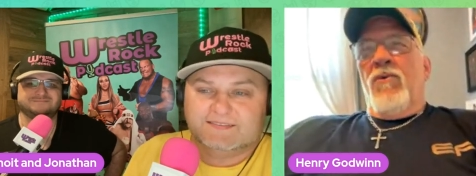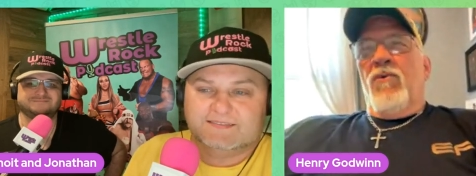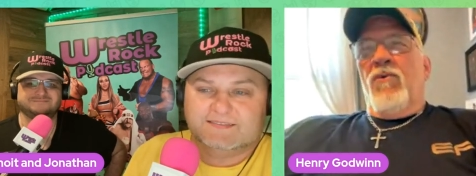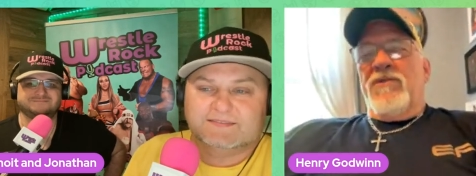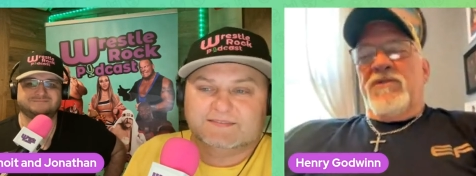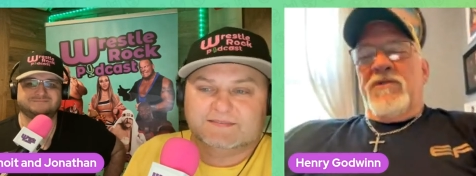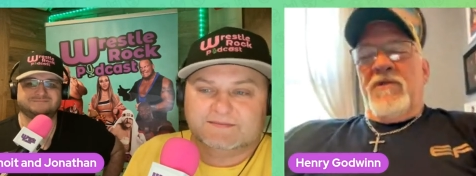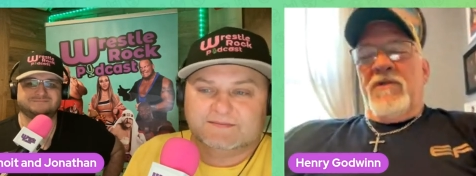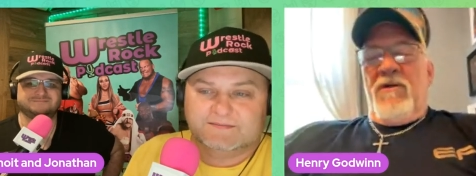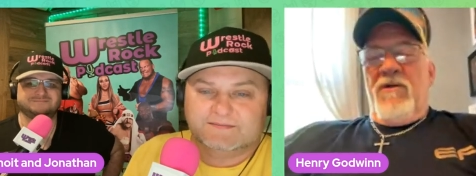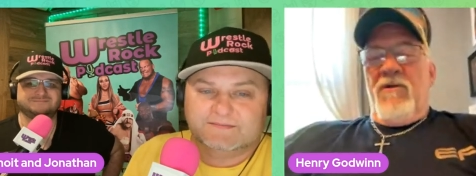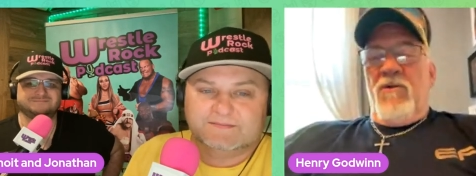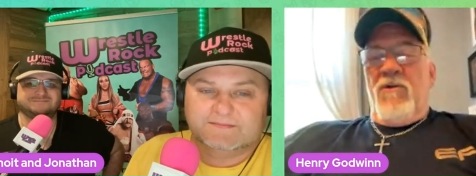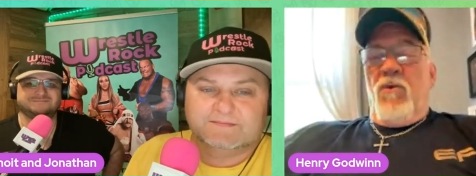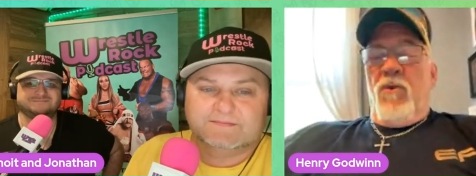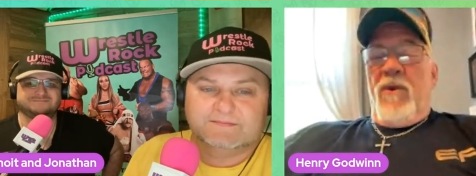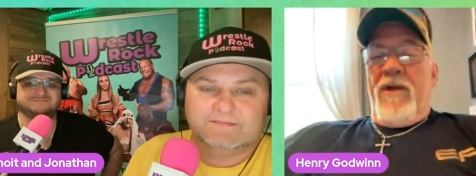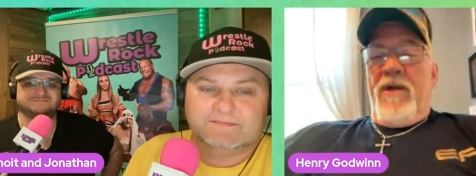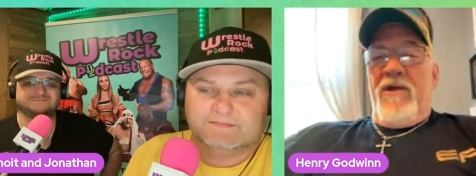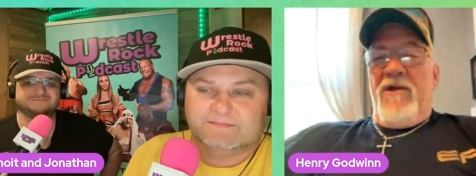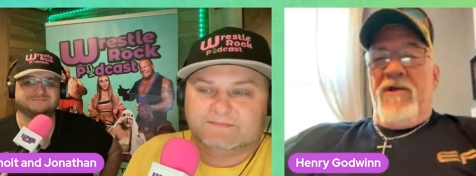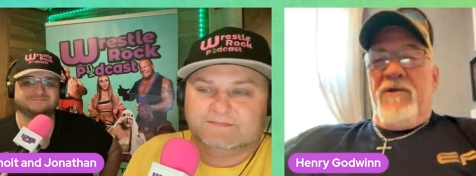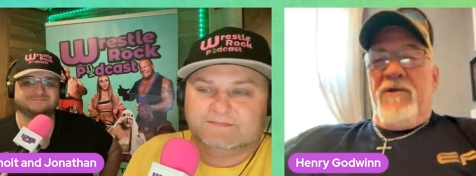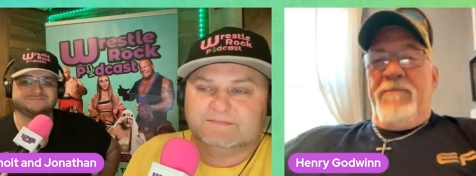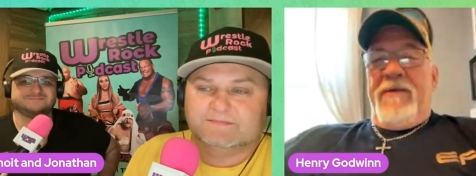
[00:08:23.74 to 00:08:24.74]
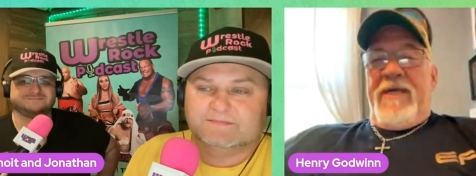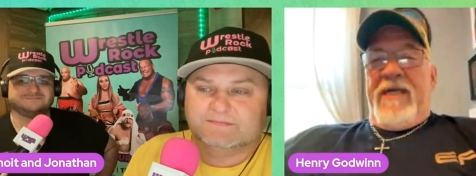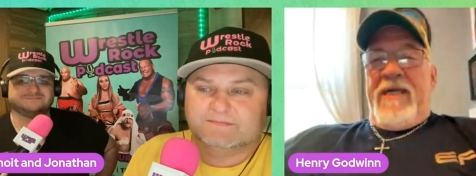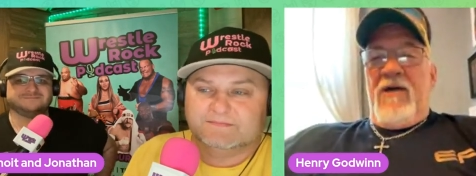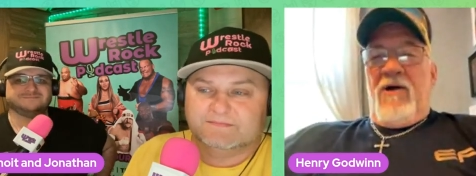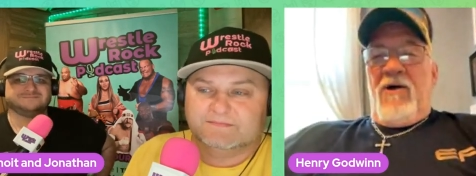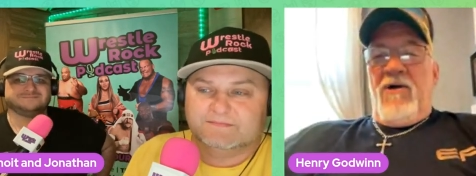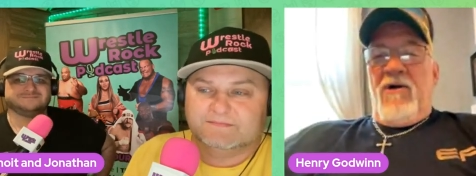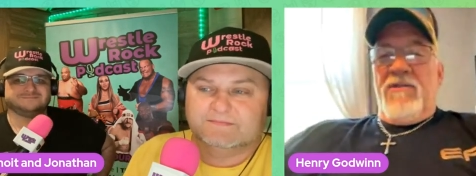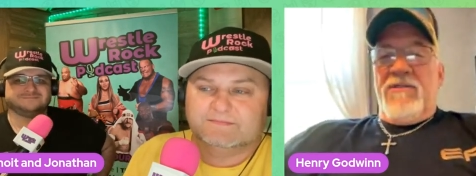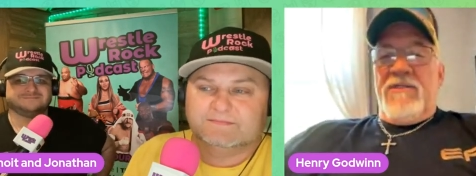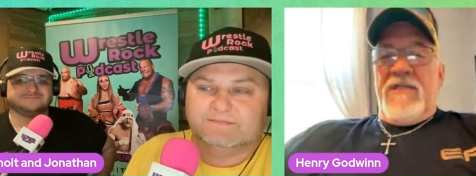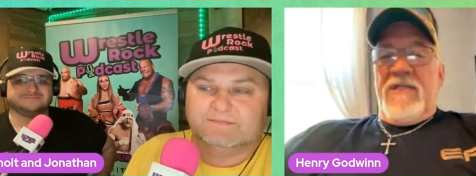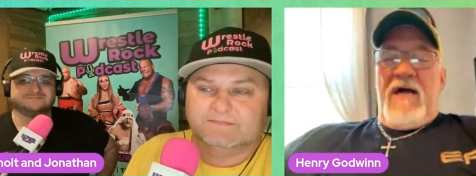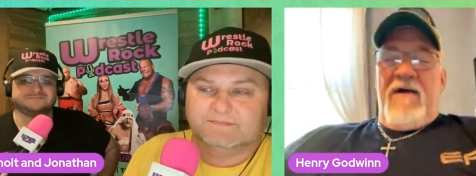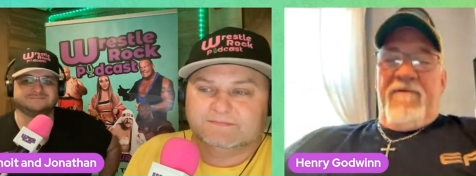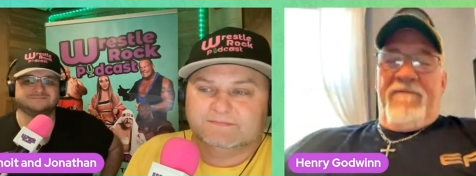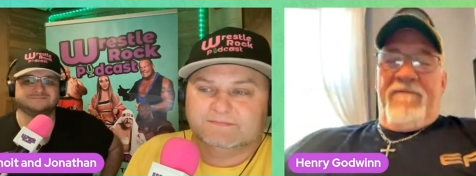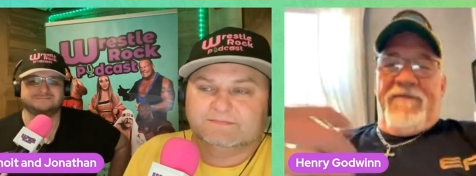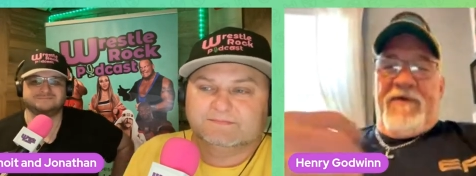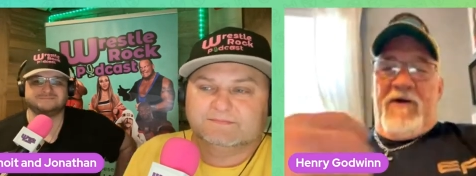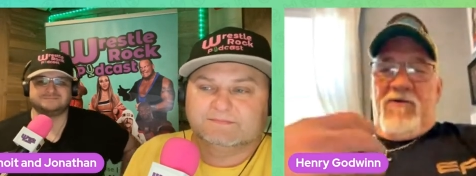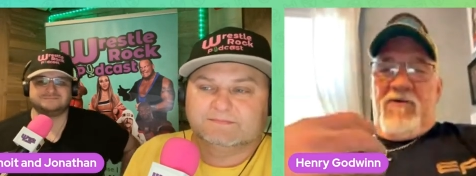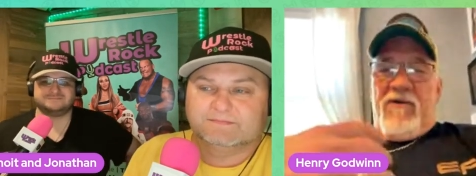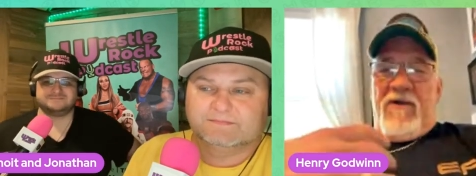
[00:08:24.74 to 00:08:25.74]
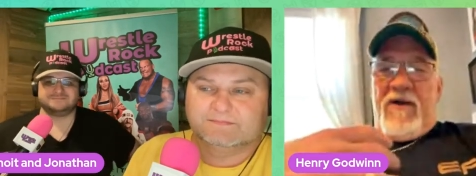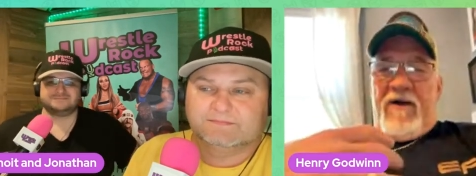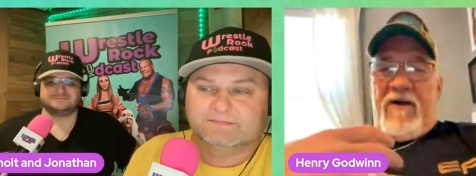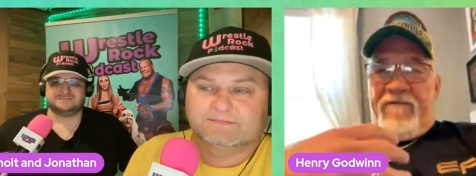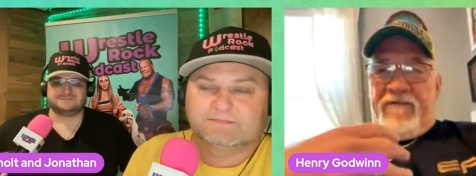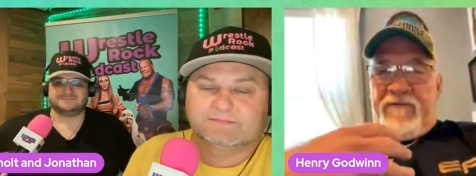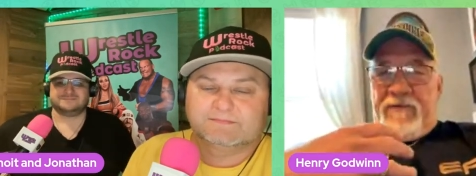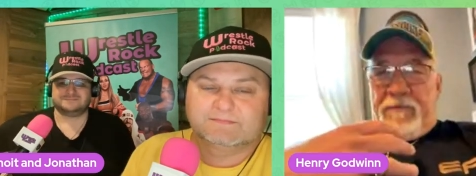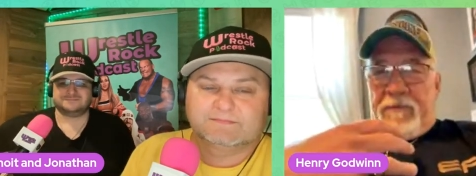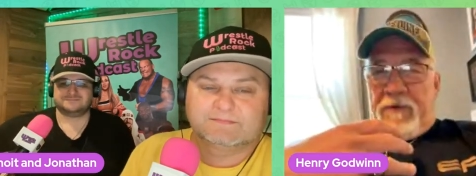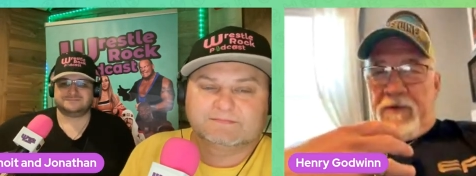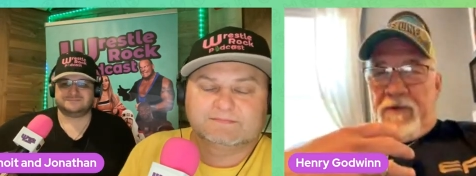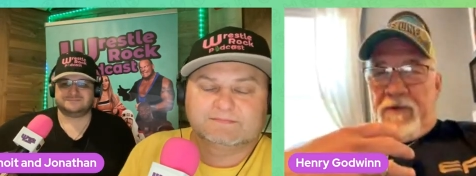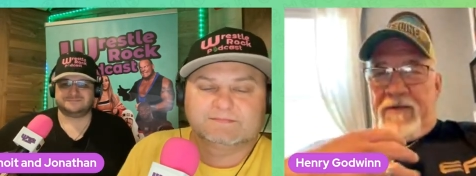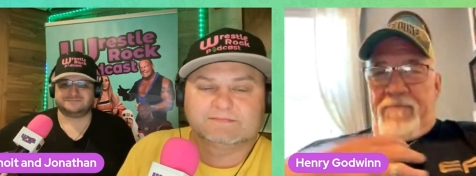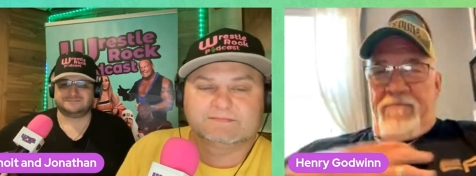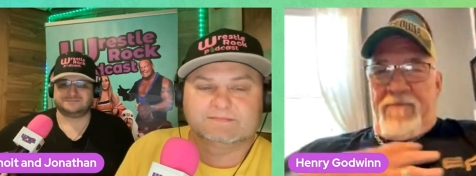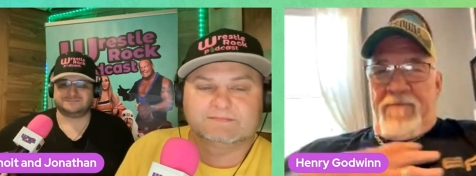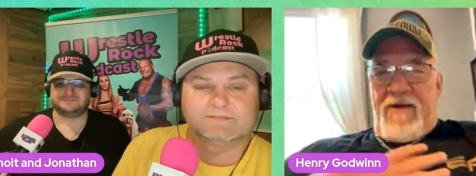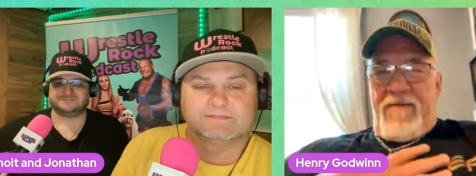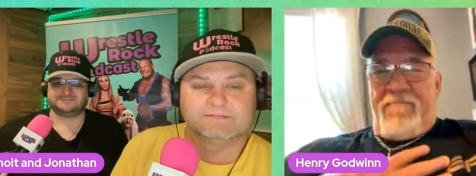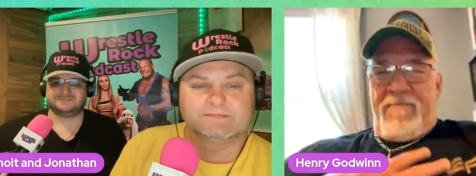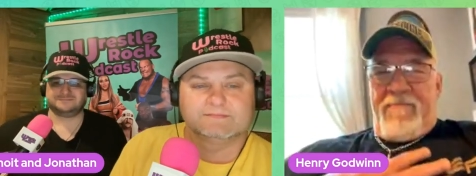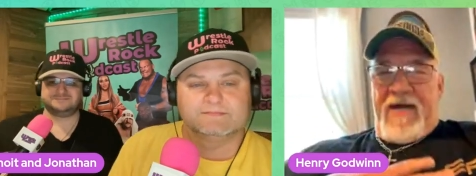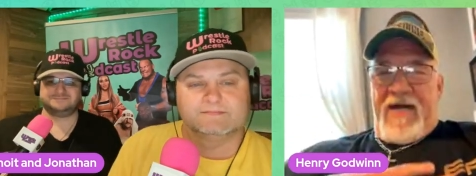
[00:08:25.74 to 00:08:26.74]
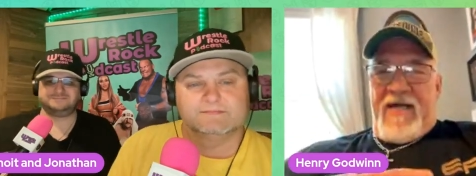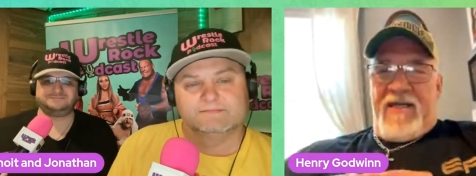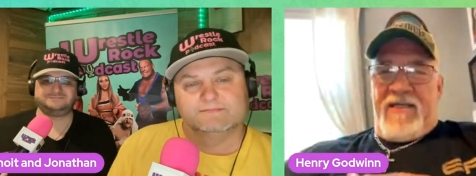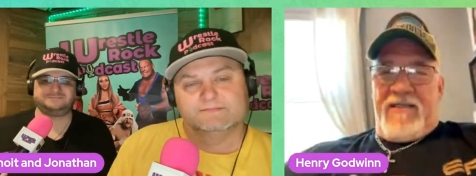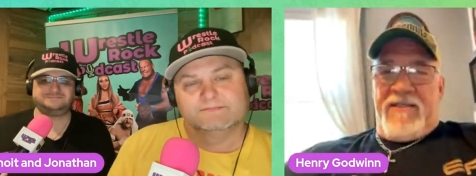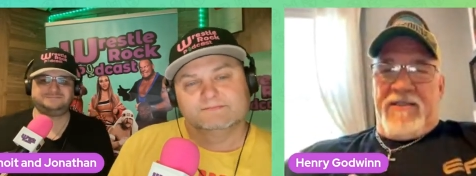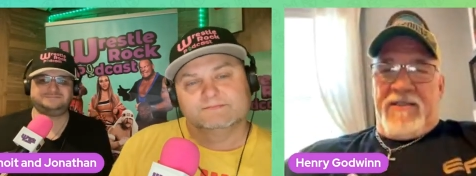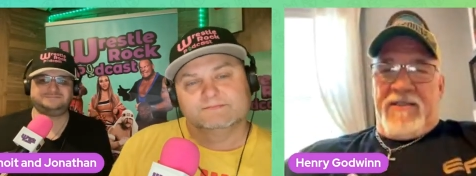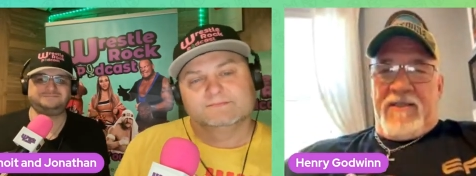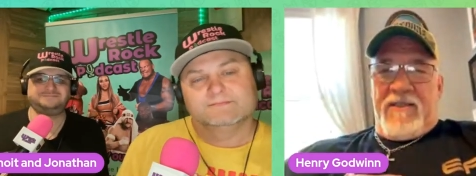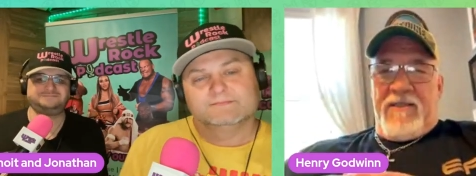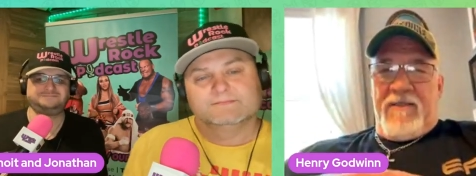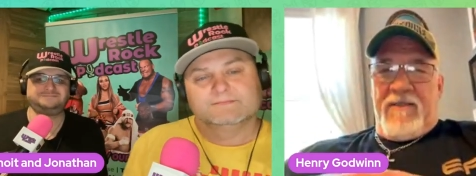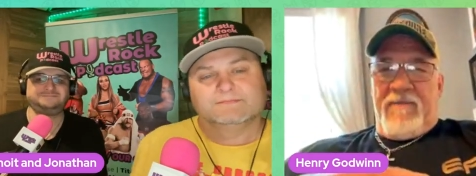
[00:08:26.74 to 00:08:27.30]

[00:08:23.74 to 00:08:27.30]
Speaker 1: was a little weird because I felt comfortable in my mask.